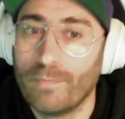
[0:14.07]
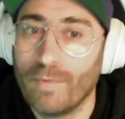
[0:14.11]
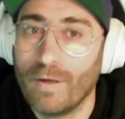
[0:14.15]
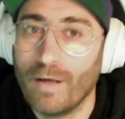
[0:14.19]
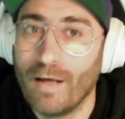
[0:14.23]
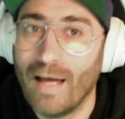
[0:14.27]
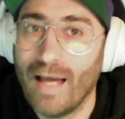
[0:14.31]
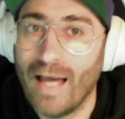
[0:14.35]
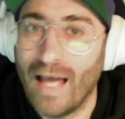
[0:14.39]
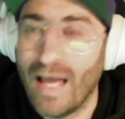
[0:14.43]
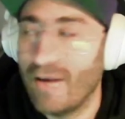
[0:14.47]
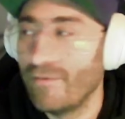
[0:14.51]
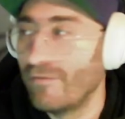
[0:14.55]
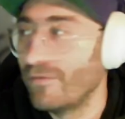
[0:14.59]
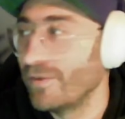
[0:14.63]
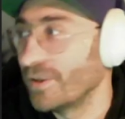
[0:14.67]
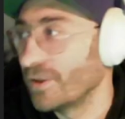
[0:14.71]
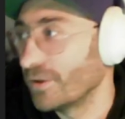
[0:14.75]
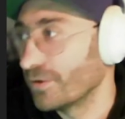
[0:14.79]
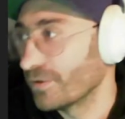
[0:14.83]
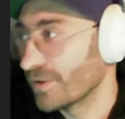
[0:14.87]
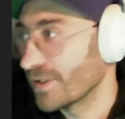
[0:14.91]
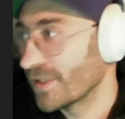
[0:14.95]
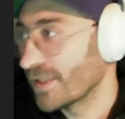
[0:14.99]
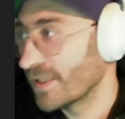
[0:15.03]
have in
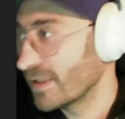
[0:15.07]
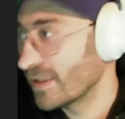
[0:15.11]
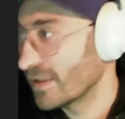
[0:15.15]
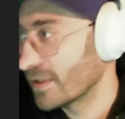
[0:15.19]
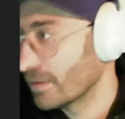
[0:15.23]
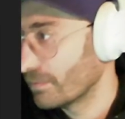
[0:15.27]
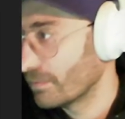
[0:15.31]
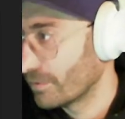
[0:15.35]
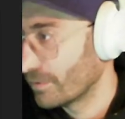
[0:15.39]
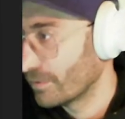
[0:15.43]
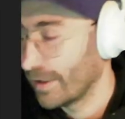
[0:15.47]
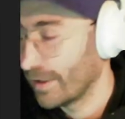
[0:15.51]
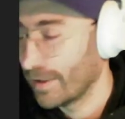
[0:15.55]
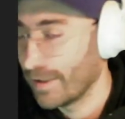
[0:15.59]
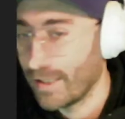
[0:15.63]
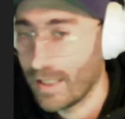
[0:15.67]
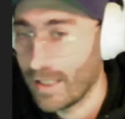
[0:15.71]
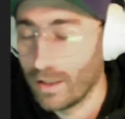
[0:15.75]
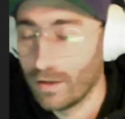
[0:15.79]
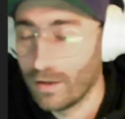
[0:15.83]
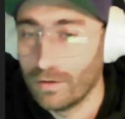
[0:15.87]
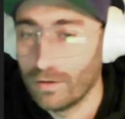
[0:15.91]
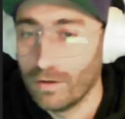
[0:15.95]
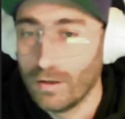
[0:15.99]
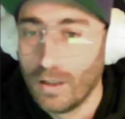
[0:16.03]
your system right
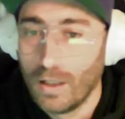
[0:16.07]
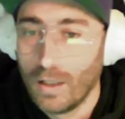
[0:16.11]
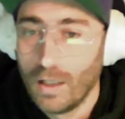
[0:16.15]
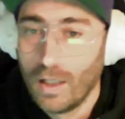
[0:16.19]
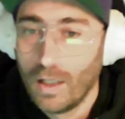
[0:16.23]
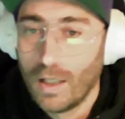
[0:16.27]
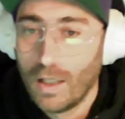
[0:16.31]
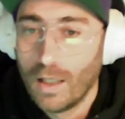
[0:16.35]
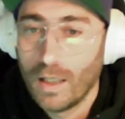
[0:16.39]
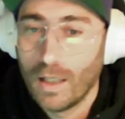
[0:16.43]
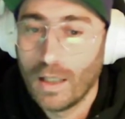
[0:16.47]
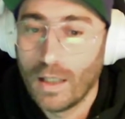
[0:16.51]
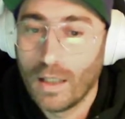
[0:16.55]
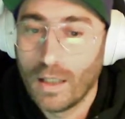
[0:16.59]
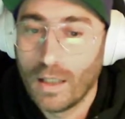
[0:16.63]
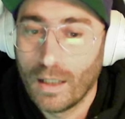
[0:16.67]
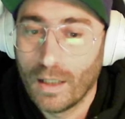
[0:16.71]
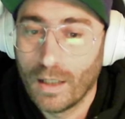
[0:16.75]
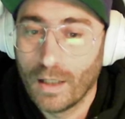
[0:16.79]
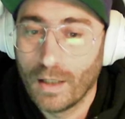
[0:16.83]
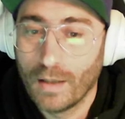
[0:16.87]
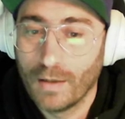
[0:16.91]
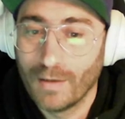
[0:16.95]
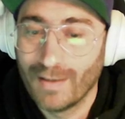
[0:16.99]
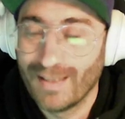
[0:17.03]
now.
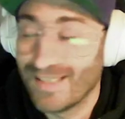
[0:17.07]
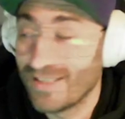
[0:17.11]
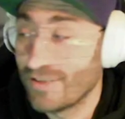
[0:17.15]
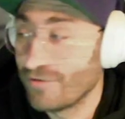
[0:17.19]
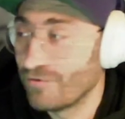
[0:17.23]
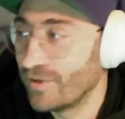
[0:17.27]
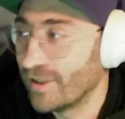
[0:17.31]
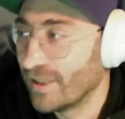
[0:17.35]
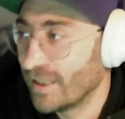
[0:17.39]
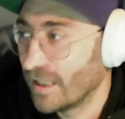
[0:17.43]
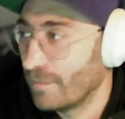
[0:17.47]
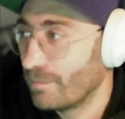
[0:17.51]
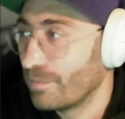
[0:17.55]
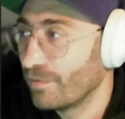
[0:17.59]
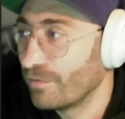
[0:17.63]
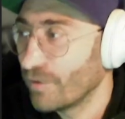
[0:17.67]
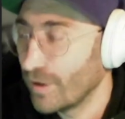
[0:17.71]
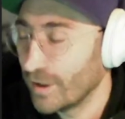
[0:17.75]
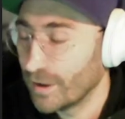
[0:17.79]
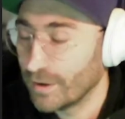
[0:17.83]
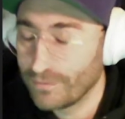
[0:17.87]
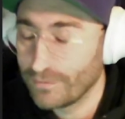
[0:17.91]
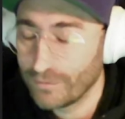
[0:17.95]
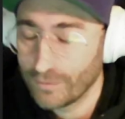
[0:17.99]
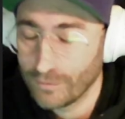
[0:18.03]
Let's recap
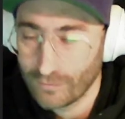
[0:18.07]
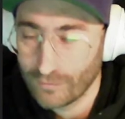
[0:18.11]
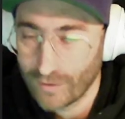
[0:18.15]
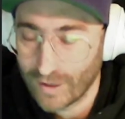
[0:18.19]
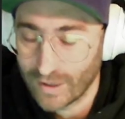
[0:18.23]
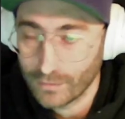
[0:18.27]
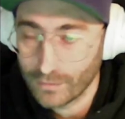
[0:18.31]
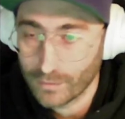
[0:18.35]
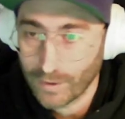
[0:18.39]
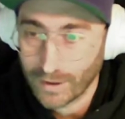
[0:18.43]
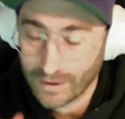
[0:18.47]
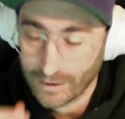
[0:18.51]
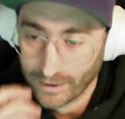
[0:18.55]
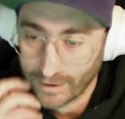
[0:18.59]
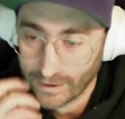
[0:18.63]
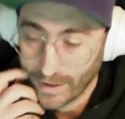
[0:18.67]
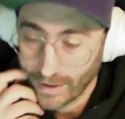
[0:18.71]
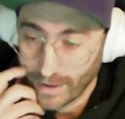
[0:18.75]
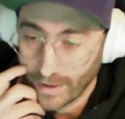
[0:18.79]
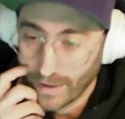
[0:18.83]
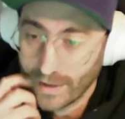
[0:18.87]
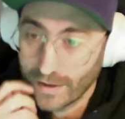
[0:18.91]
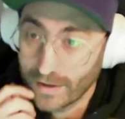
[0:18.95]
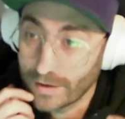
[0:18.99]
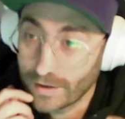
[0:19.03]
very quickly.
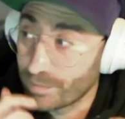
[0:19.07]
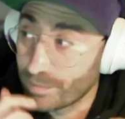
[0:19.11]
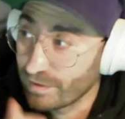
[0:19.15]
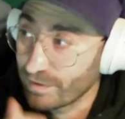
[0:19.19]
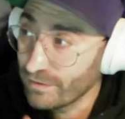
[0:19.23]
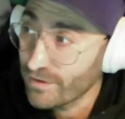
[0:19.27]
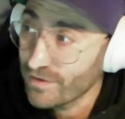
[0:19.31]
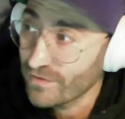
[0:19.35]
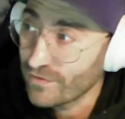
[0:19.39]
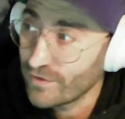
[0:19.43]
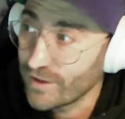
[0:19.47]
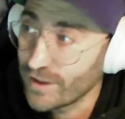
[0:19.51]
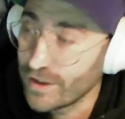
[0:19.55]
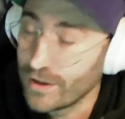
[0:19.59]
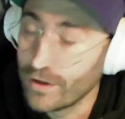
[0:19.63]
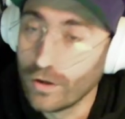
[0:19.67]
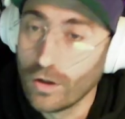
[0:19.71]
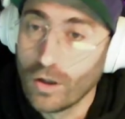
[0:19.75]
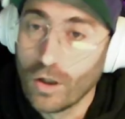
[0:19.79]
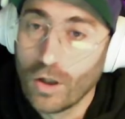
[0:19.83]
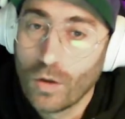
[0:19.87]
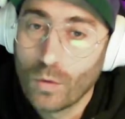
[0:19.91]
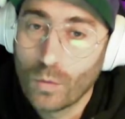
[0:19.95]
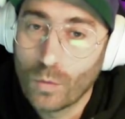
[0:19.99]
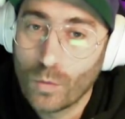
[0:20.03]
In the previous
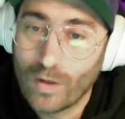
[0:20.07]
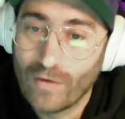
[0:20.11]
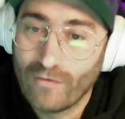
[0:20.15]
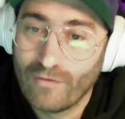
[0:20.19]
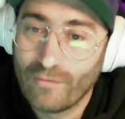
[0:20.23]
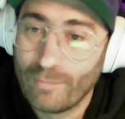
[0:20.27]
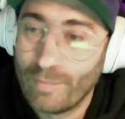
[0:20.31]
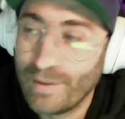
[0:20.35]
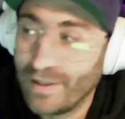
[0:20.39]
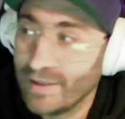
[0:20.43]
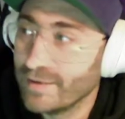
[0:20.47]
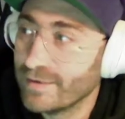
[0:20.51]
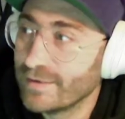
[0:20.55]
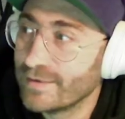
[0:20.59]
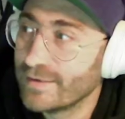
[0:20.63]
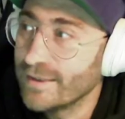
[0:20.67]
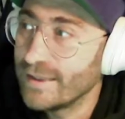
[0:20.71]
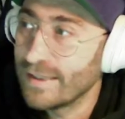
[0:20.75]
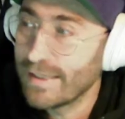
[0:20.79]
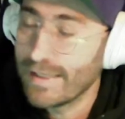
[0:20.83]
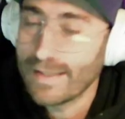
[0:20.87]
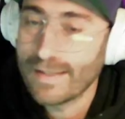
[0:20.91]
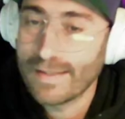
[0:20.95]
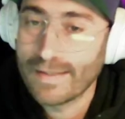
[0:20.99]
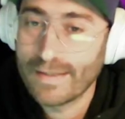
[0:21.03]
video, we have built
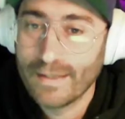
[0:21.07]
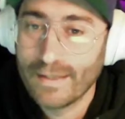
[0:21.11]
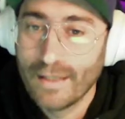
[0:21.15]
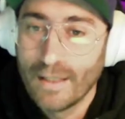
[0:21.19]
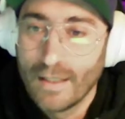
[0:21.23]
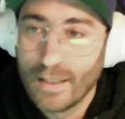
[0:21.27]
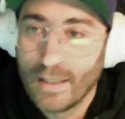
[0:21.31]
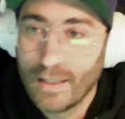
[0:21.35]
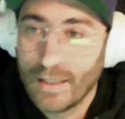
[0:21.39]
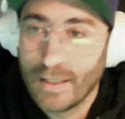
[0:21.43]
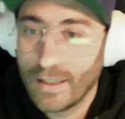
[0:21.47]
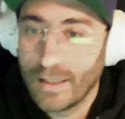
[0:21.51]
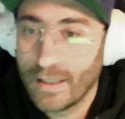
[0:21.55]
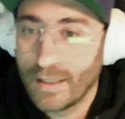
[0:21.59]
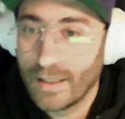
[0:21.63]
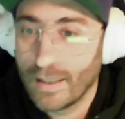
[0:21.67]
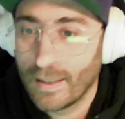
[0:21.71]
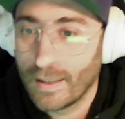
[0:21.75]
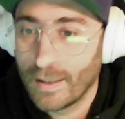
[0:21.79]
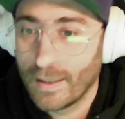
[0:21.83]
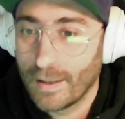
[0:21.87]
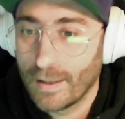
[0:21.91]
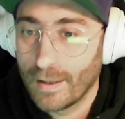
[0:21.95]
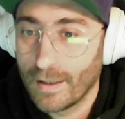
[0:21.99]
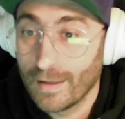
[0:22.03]
this
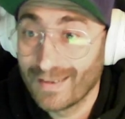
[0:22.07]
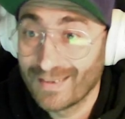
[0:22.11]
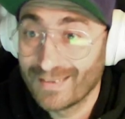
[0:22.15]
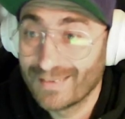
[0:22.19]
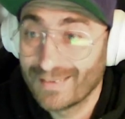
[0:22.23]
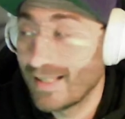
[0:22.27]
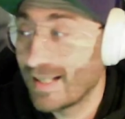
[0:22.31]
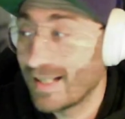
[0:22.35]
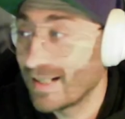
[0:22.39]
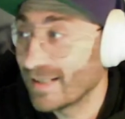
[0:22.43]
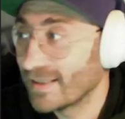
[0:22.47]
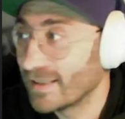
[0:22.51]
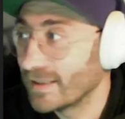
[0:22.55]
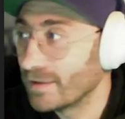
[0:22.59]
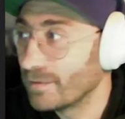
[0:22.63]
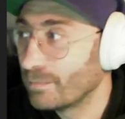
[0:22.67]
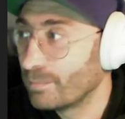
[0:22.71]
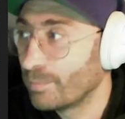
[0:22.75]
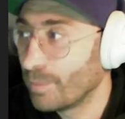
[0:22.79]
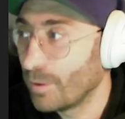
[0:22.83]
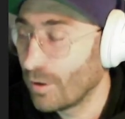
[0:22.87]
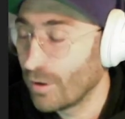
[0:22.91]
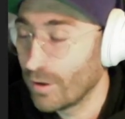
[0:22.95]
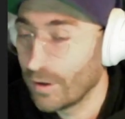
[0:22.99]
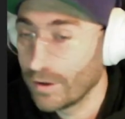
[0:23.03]
starting
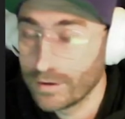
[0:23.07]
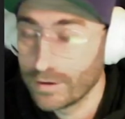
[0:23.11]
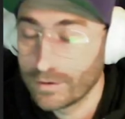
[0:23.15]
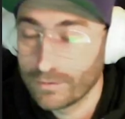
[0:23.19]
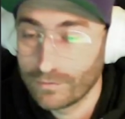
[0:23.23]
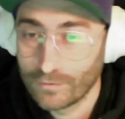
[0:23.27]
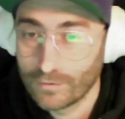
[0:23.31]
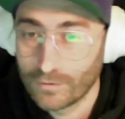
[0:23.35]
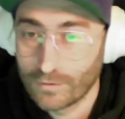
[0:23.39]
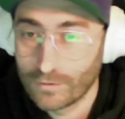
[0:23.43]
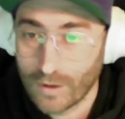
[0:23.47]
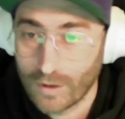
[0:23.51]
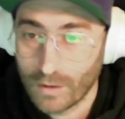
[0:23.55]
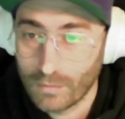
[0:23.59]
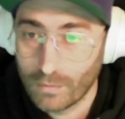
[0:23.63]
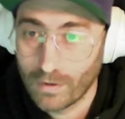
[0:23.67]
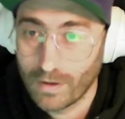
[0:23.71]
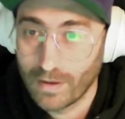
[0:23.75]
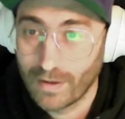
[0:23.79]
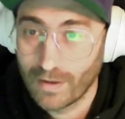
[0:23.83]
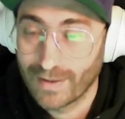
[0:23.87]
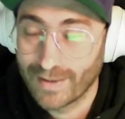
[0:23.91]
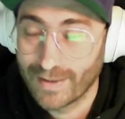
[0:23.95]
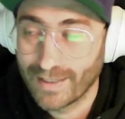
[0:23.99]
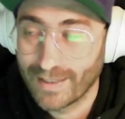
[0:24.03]
point for
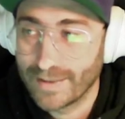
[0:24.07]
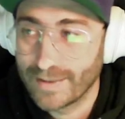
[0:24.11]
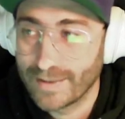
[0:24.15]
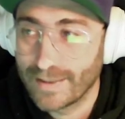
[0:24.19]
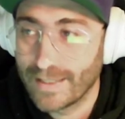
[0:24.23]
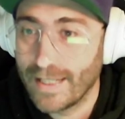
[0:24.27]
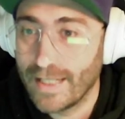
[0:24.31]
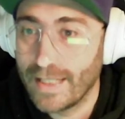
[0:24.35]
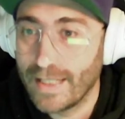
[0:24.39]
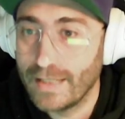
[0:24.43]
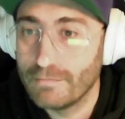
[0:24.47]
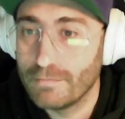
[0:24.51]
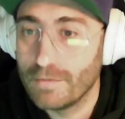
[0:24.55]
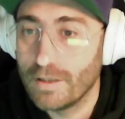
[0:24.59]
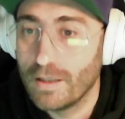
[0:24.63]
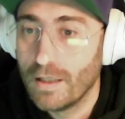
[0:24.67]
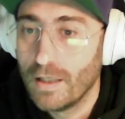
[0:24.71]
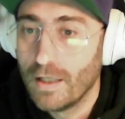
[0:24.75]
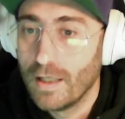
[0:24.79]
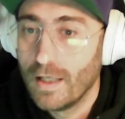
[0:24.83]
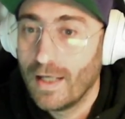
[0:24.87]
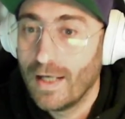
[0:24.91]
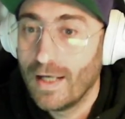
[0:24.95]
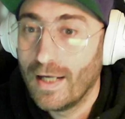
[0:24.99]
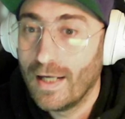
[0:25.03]
our arcade game,
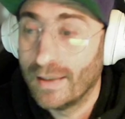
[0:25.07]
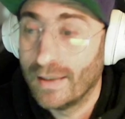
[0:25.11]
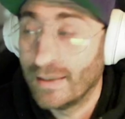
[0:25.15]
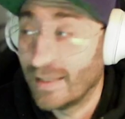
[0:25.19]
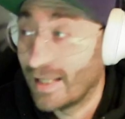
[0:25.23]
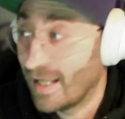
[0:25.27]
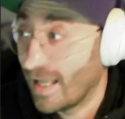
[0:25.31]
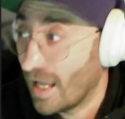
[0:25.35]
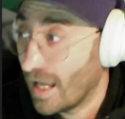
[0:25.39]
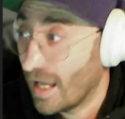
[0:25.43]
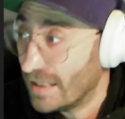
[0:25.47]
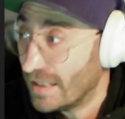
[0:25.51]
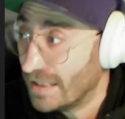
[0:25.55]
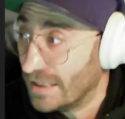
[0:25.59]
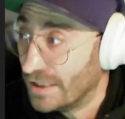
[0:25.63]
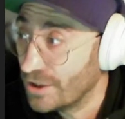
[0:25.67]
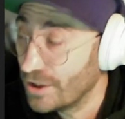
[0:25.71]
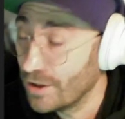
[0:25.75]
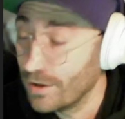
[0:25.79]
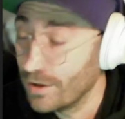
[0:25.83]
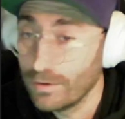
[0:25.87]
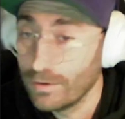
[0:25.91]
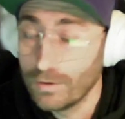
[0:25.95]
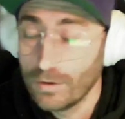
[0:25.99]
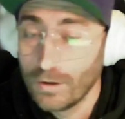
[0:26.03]
and I asked
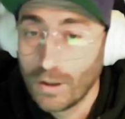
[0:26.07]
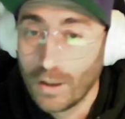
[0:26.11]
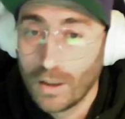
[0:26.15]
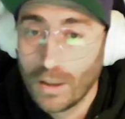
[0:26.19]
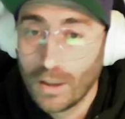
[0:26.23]
you